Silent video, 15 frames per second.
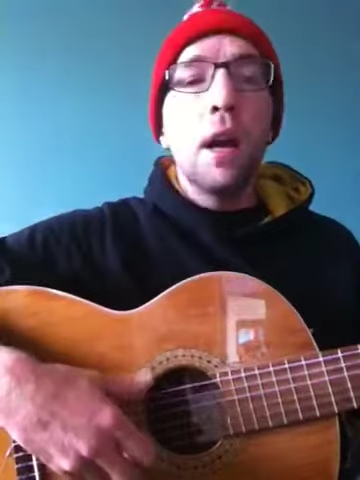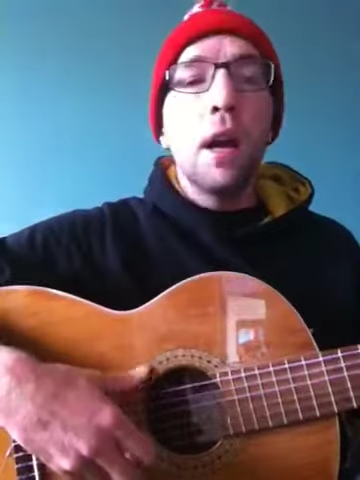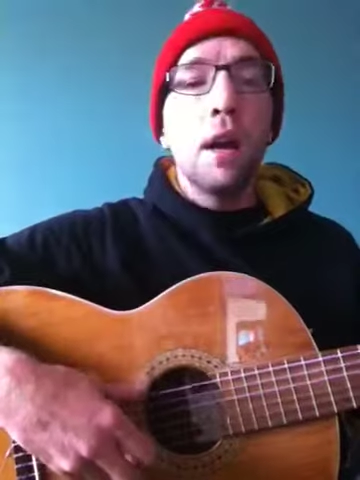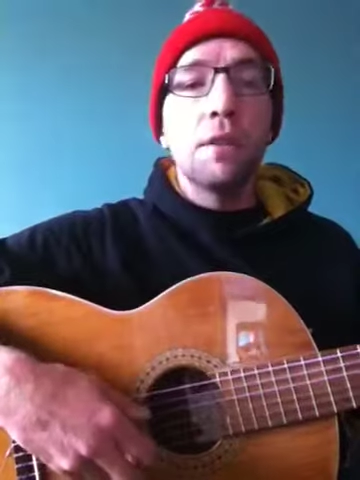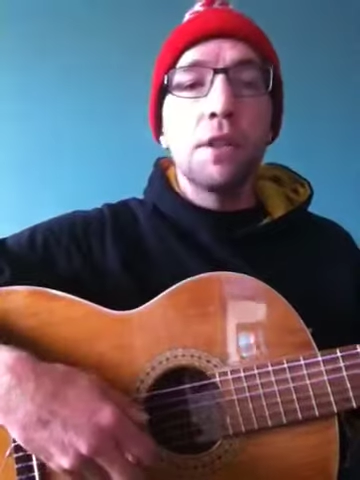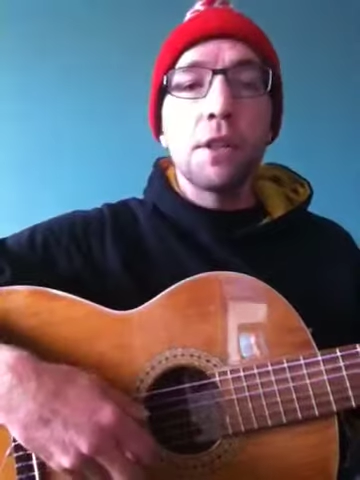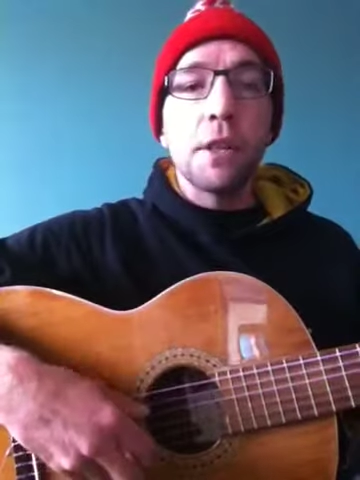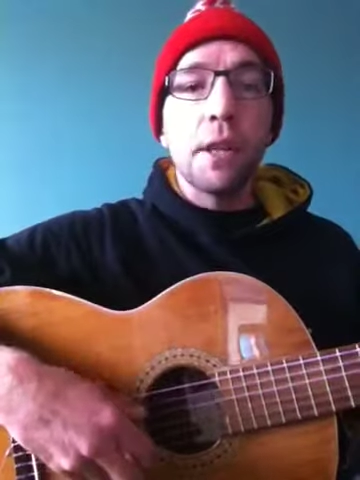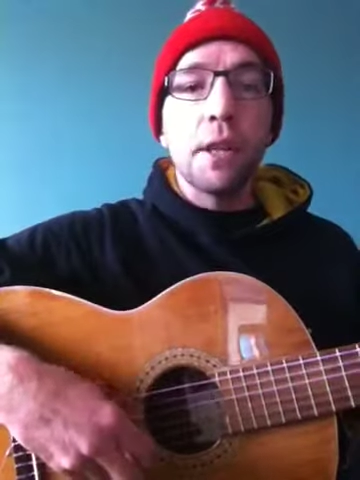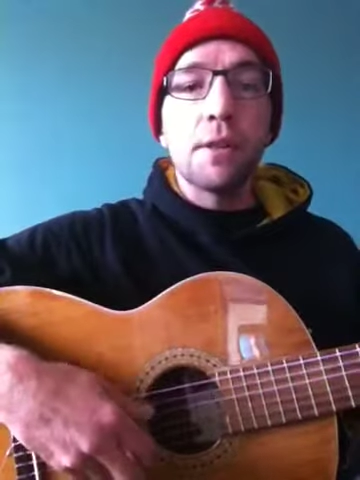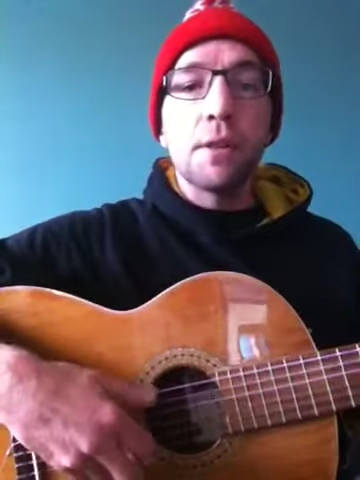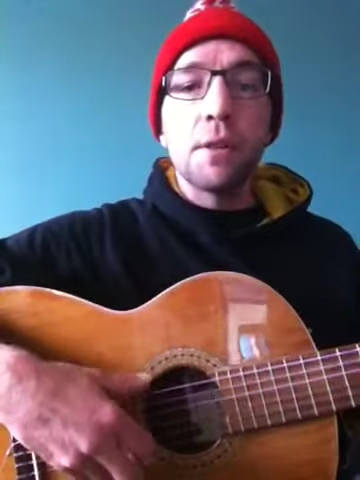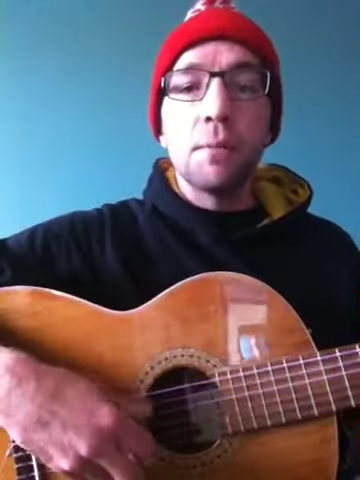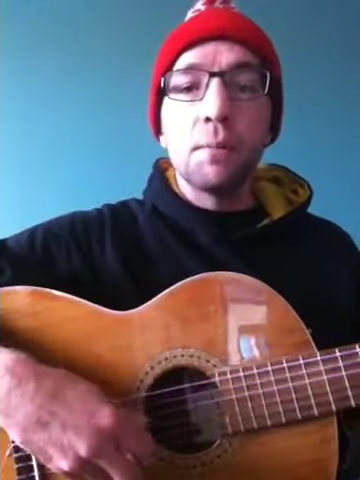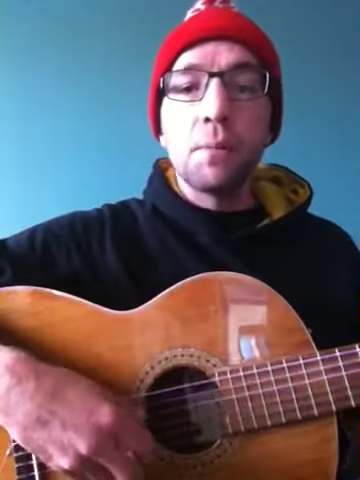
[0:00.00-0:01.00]
I've just had
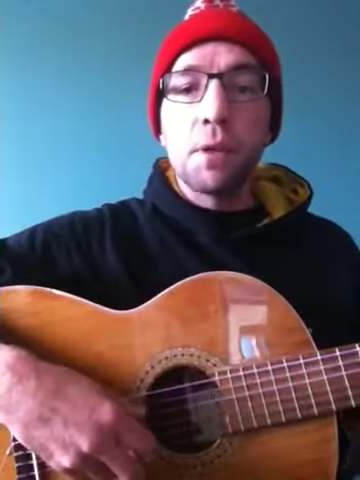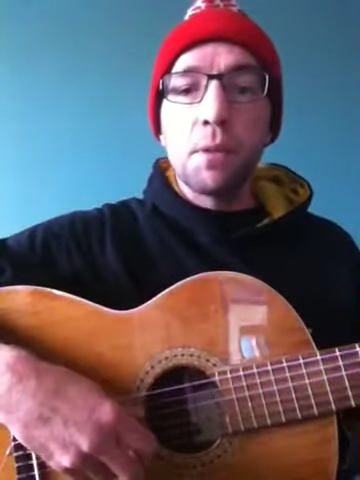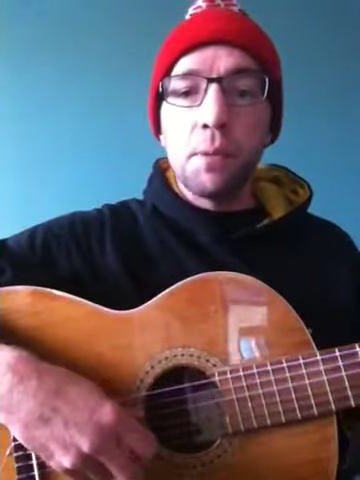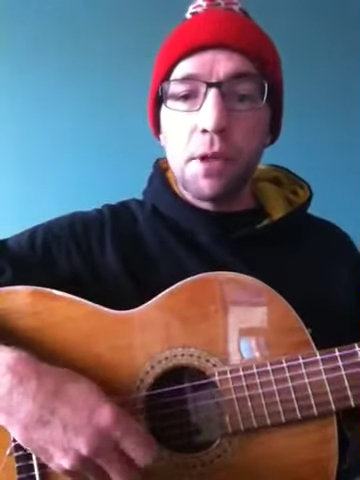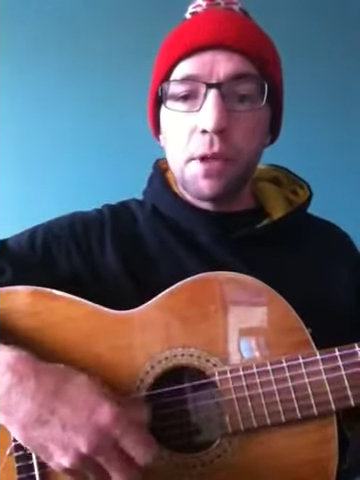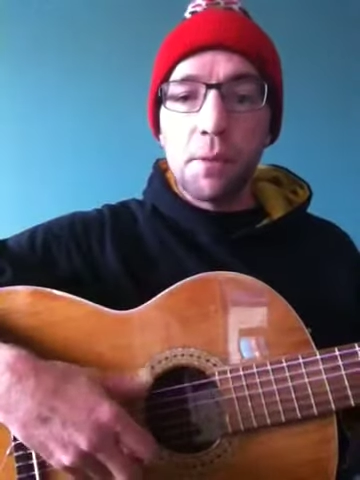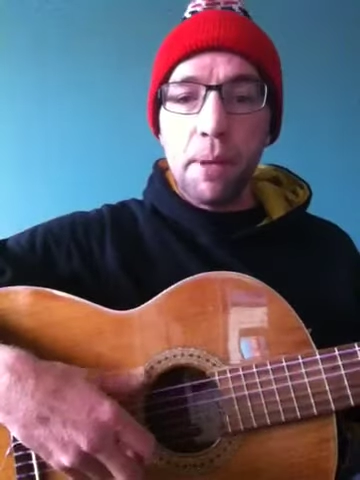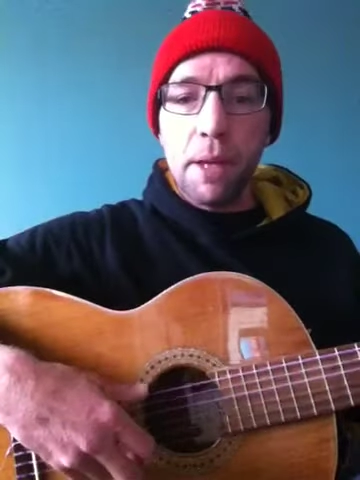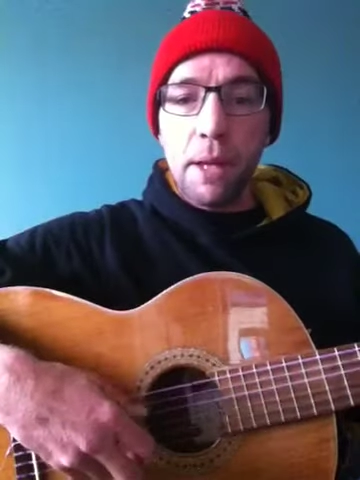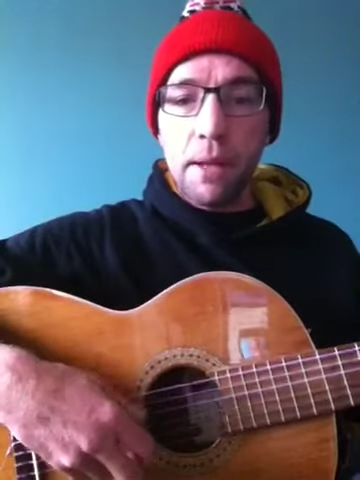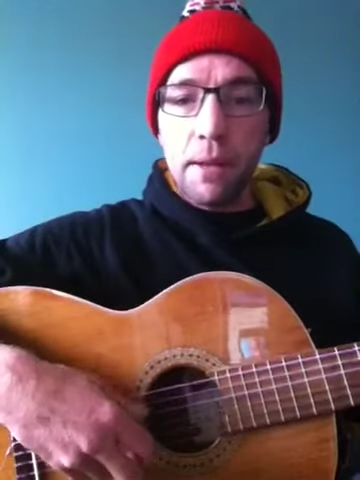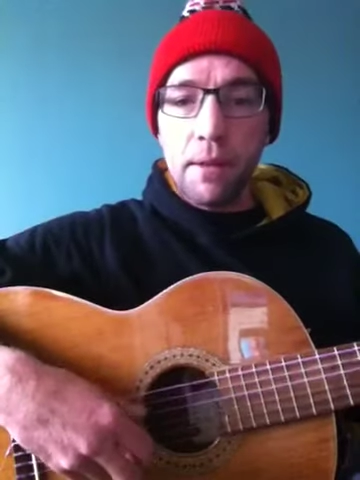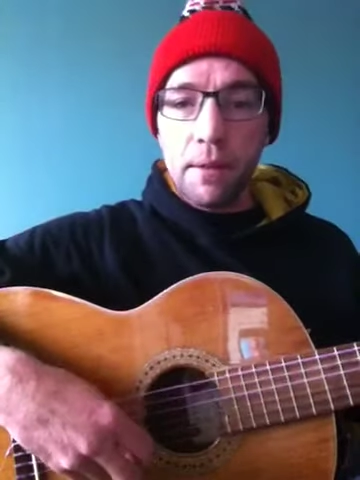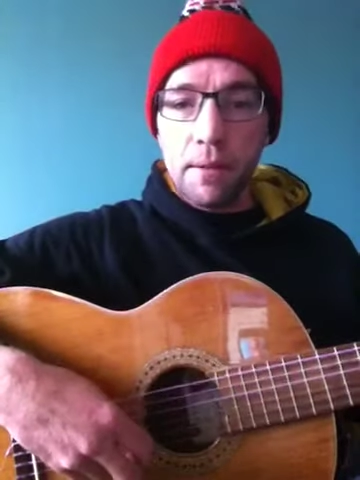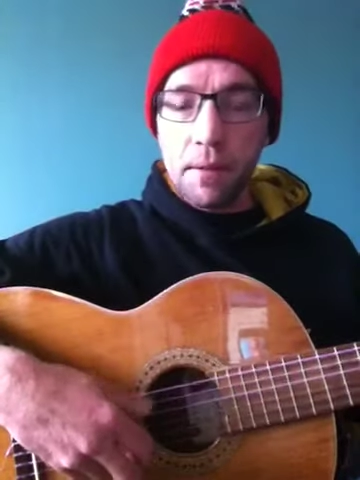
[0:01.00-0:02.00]
some Swedish
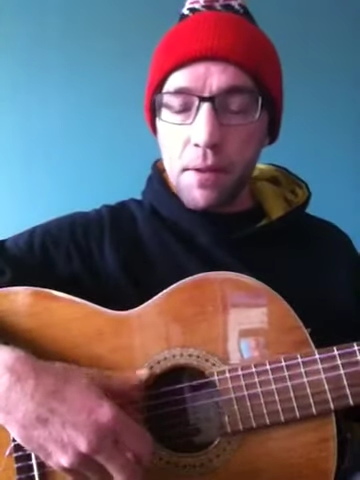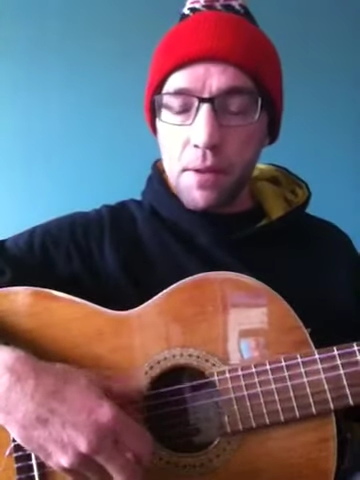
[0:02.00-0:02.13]
bacon,